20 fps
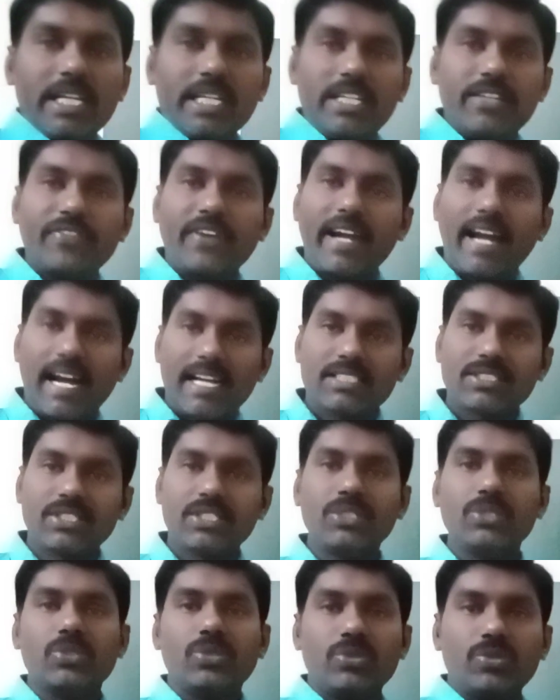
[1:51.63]
If I ask
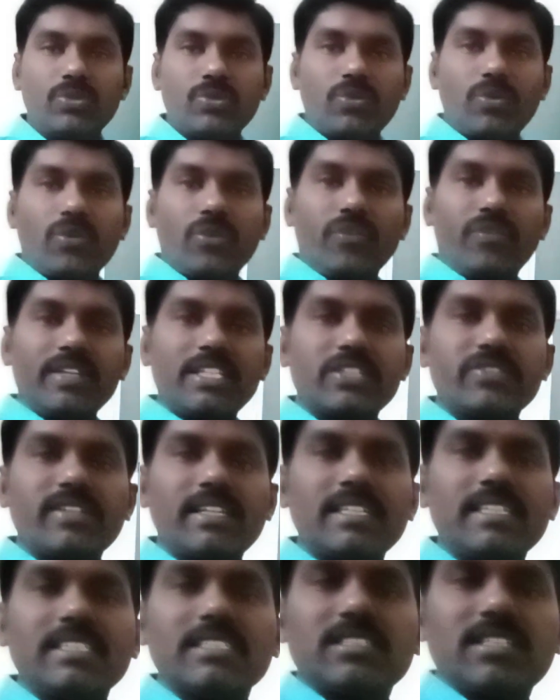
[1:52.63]
you which
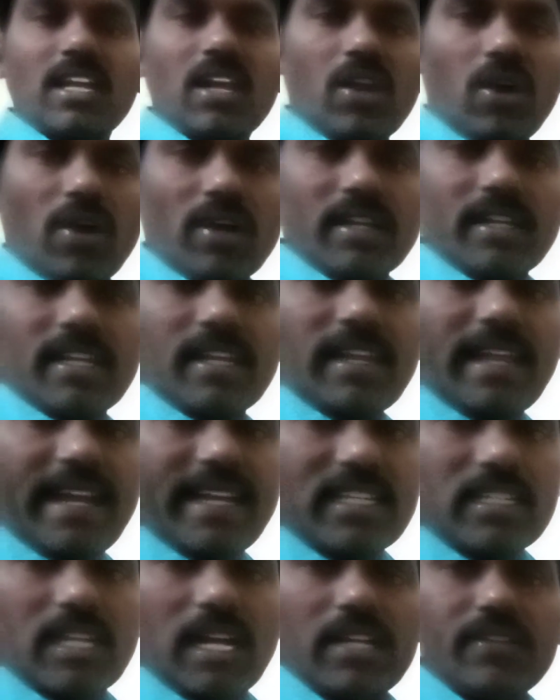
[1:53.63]
one is the longer
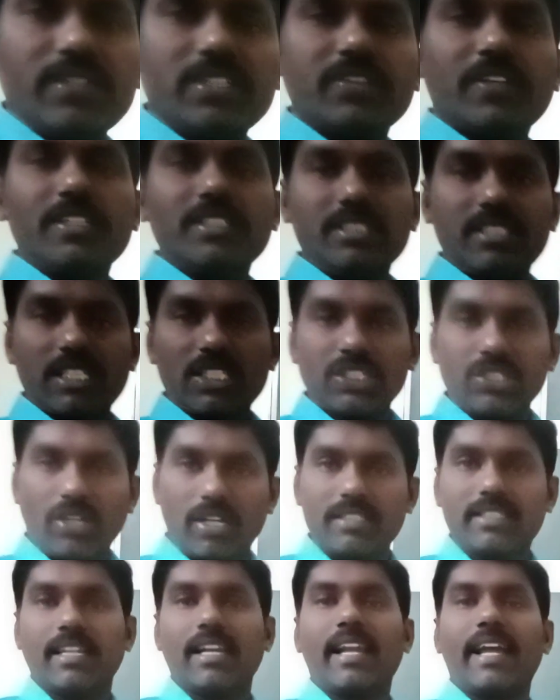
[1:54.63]
line and which one is the
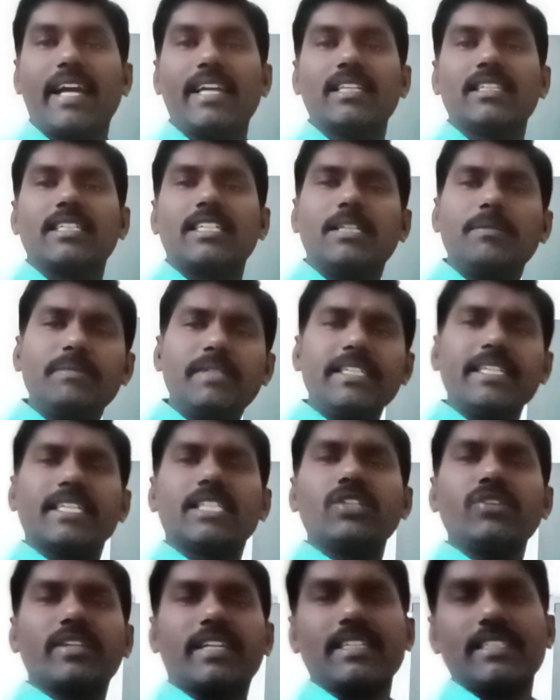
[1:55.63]
shorter line,
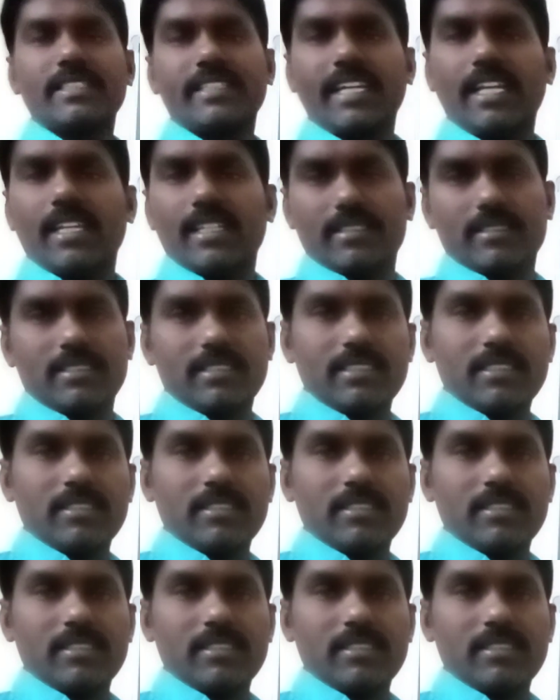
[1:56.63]
immediately you can tell us.